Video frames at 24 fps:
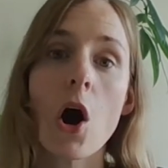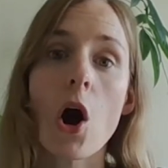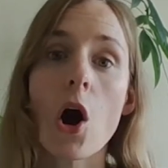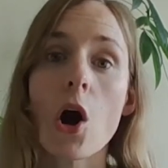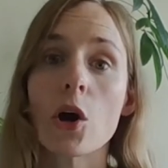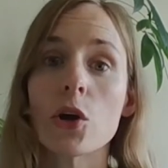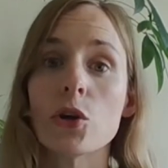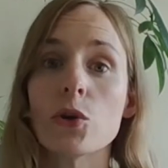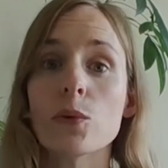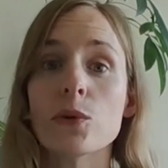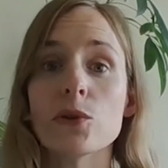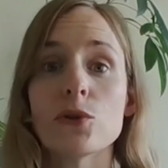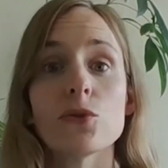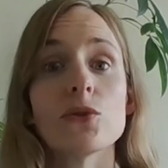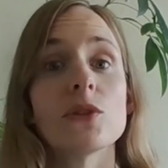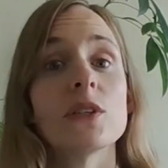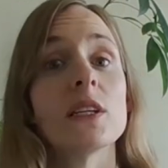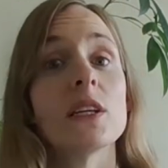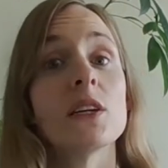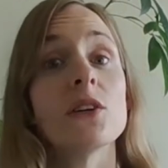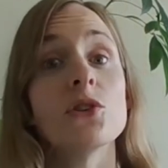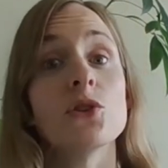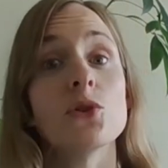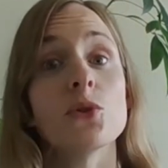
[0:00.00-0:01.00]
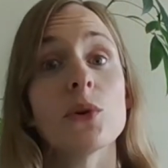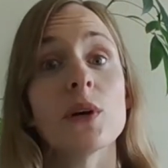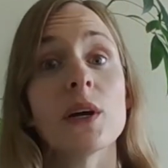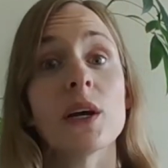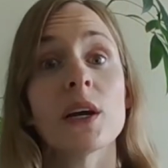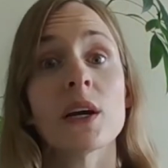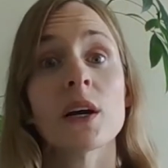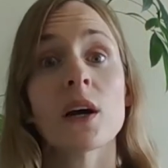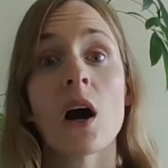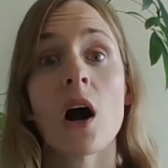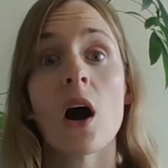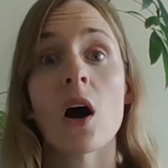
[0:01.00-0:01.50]
Are you interested in
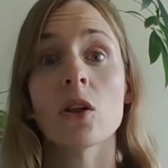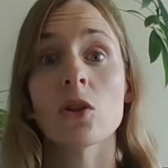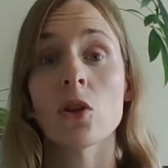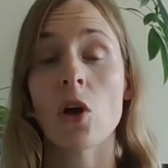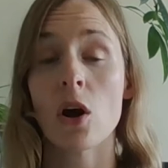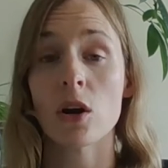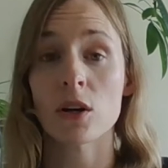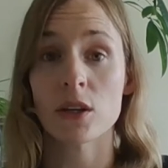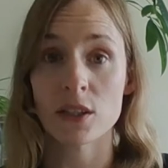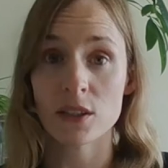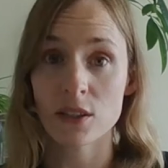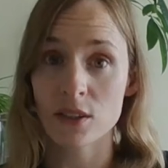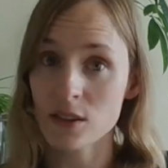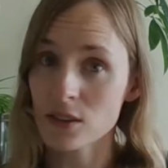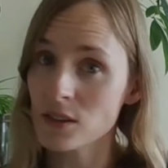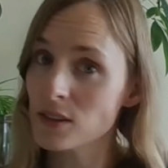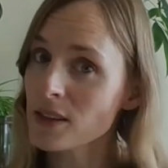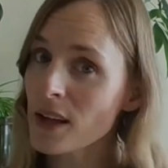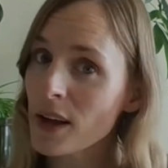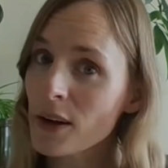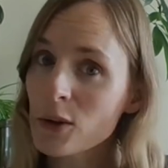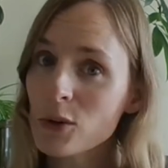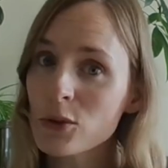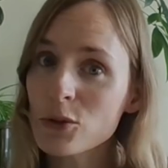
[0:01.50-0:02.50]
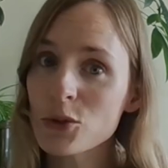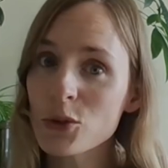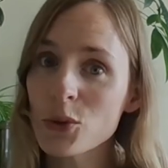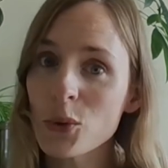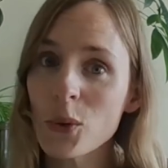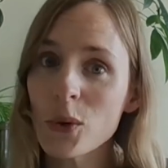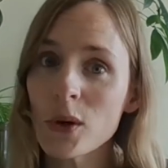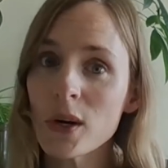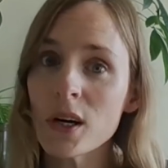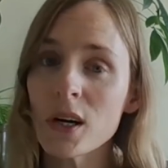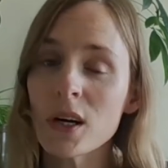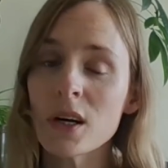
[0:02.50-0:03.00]
doing a long distance cycle
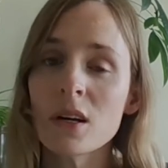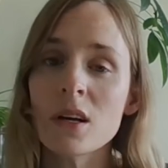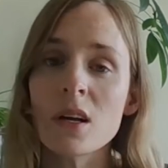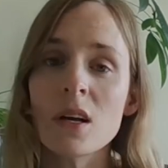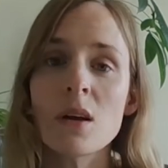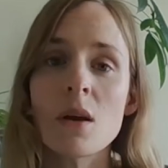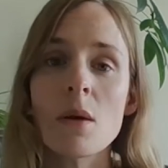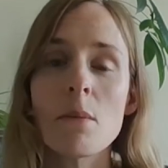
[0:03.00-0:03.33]
tour?